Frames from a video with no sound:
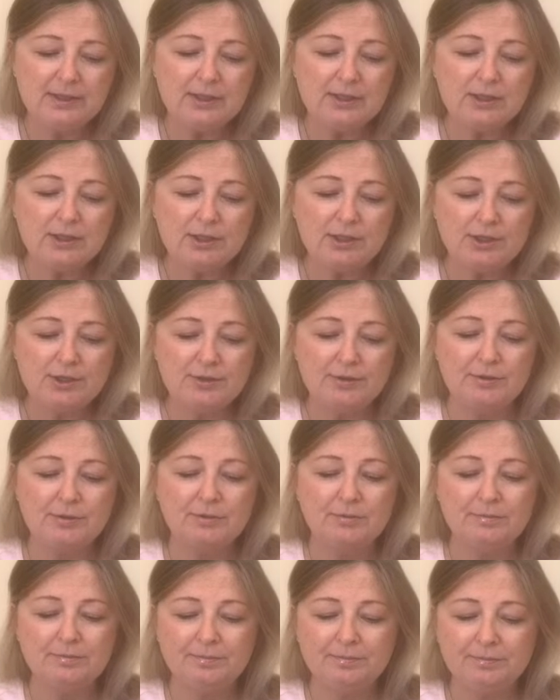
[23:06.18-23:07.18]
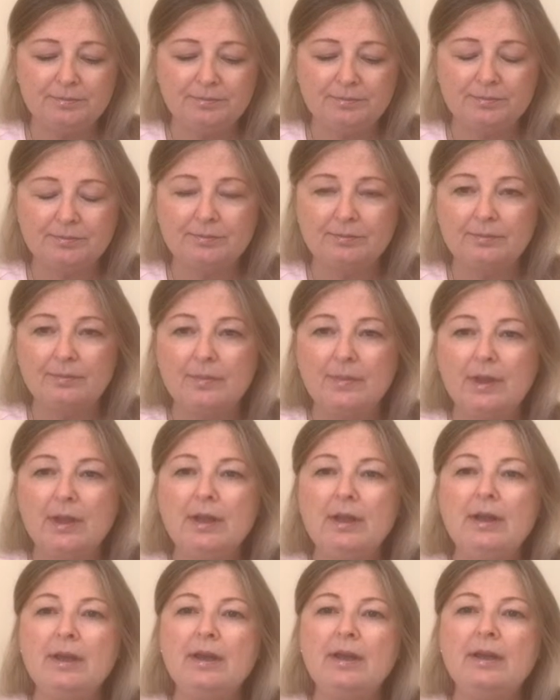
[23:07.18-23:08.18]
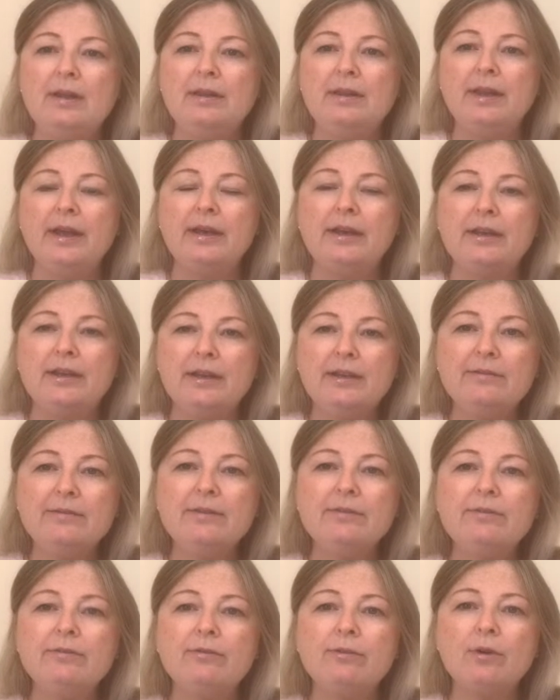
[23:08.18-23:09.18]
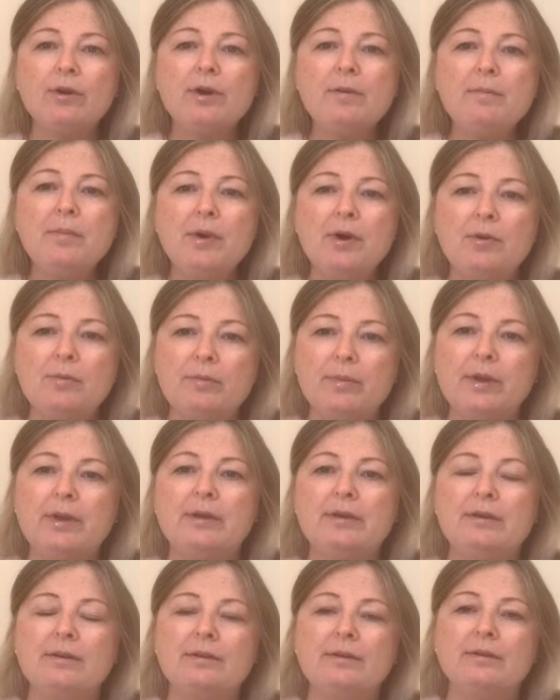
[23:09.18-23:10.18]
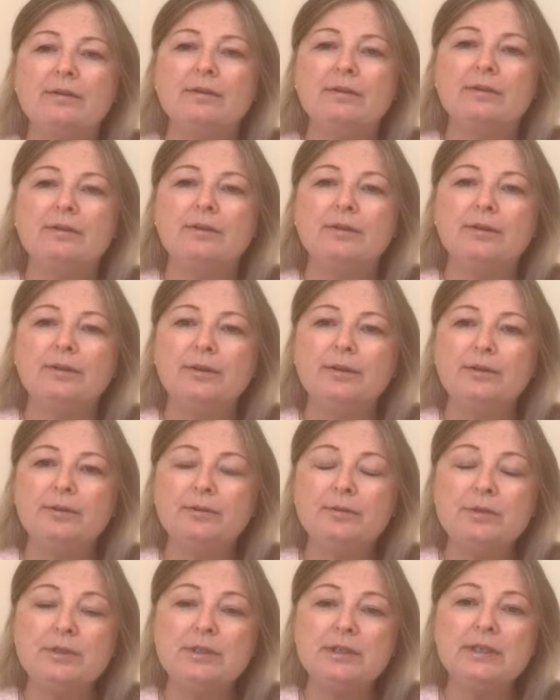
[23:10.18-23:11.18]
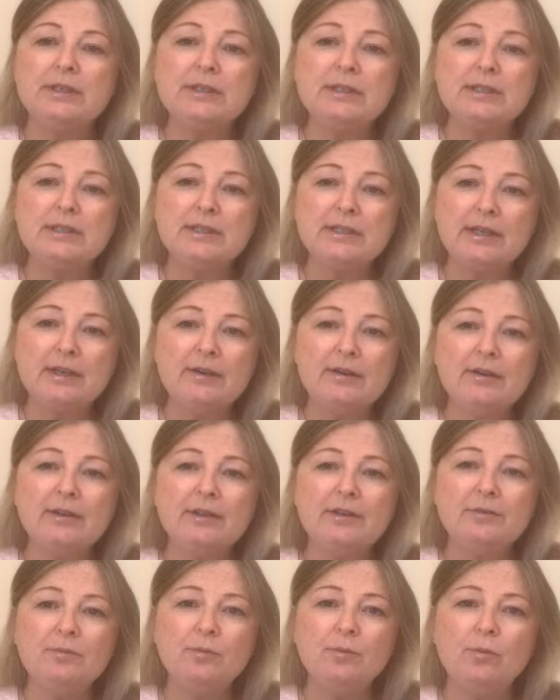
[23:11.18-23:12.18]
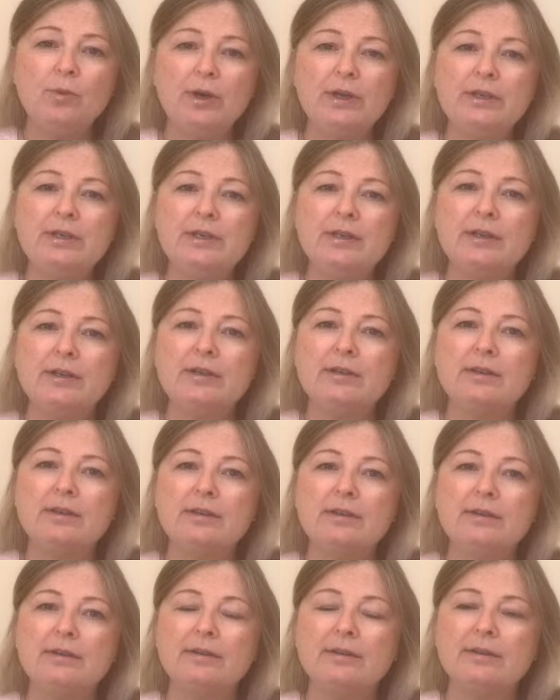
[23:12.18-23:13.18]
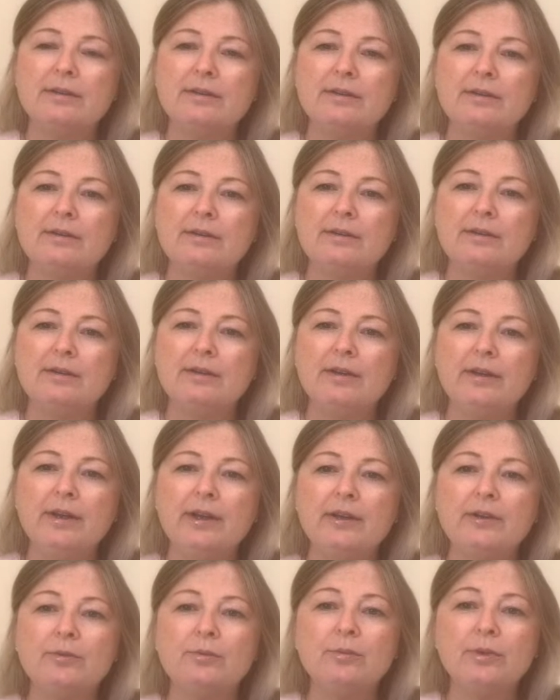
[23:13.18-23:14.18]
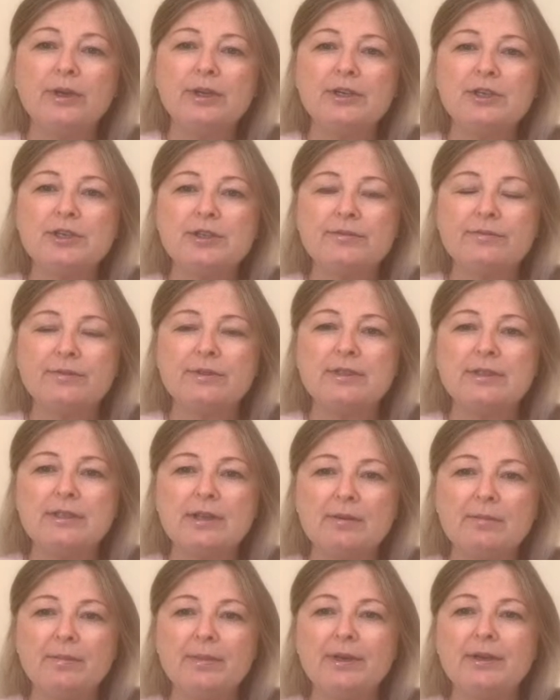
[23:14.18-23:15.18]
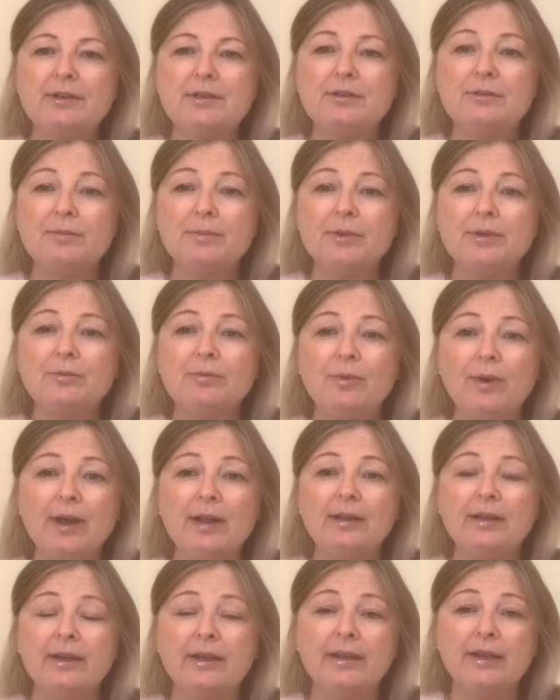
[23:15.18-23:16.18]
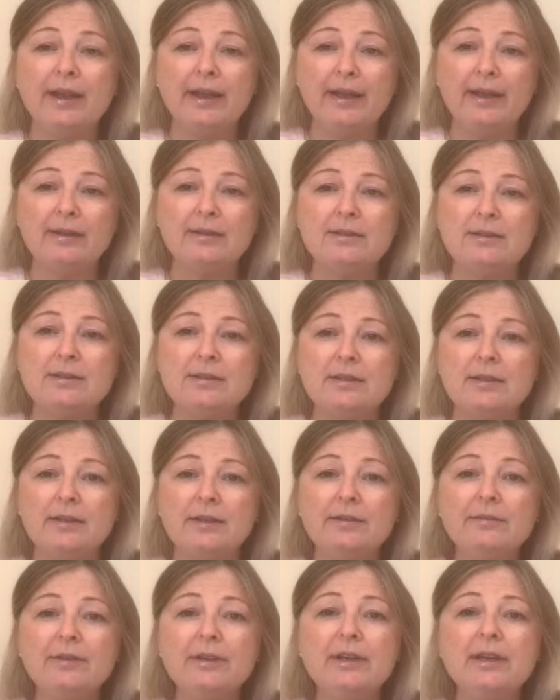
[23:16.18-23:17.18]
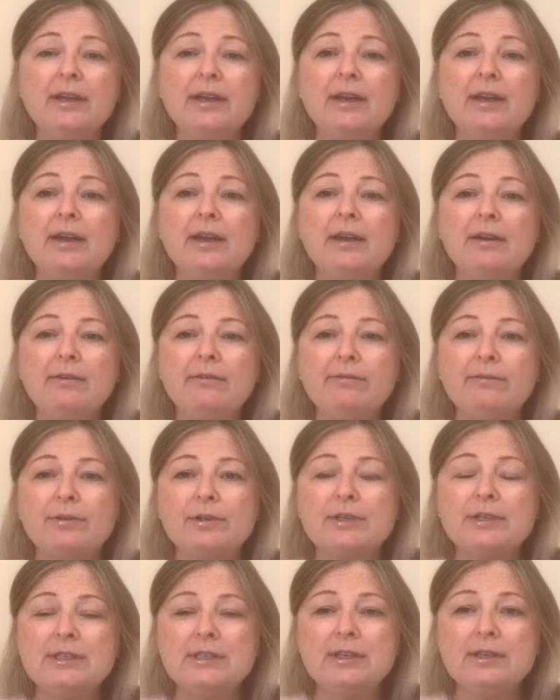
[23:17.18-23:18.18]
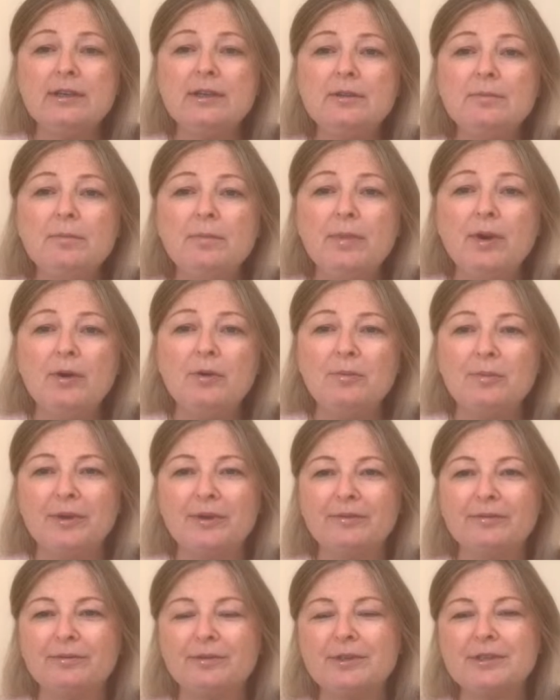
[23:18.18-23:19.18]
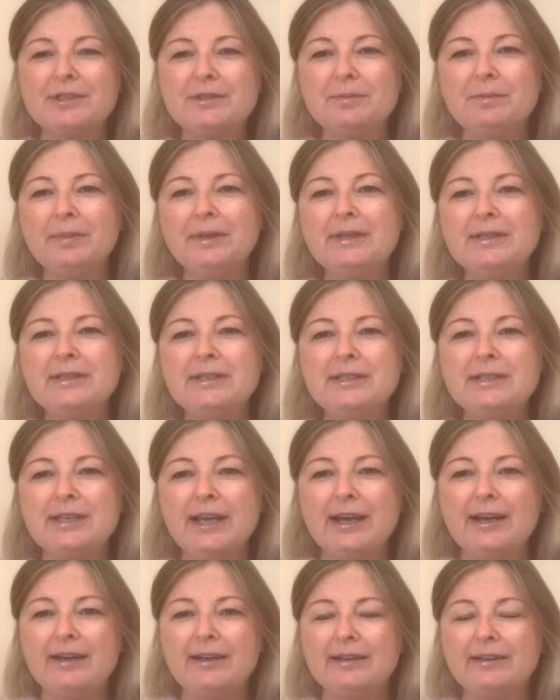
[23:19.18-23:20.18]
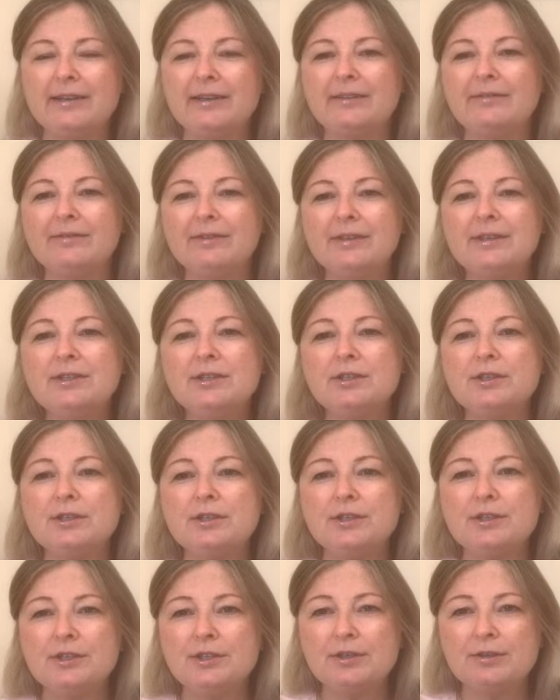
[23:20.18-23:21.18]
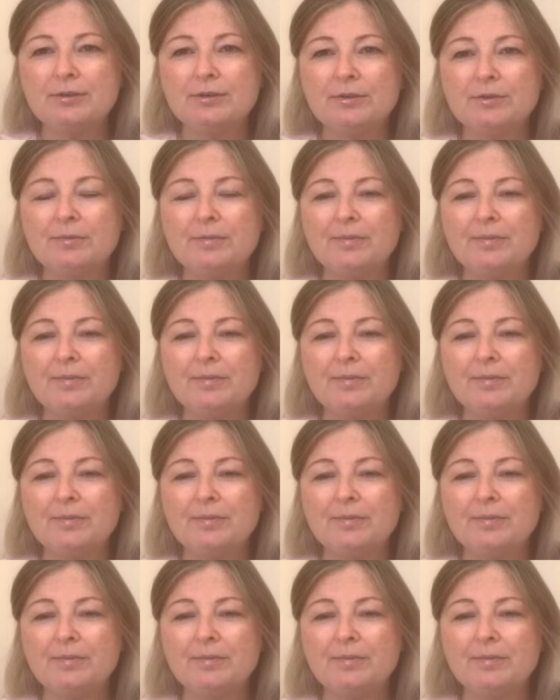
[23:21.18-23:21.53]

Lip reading: is true, that even for a moment you sincerely wanted and wished for somebody to be well and healthy, even for a single moment, for a split second, if this is true,